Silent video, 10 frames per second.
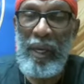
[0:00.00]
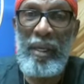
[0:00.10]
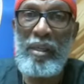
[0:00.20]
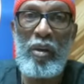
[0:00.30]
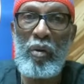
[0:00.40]
and
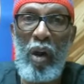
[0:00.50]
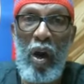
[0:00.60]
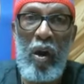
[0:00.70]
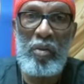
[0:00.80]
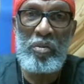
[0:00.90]
he gonna
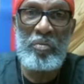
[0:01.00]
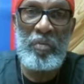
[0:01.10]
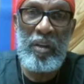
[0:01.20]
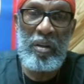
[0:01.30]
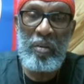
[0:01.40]
cause the
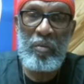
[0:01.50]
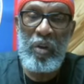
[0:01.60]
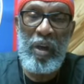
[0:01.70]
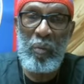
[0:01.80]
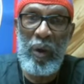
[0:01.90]
vineyard of
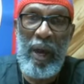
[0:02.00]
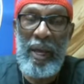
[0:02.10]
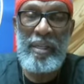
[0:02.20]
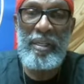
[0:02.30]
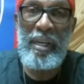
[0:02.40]
red
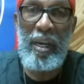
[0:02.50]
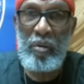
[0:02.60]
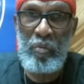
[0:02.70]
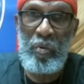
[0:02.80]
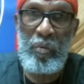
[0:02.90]
wine to take
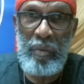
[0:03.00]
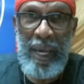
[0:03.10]
root.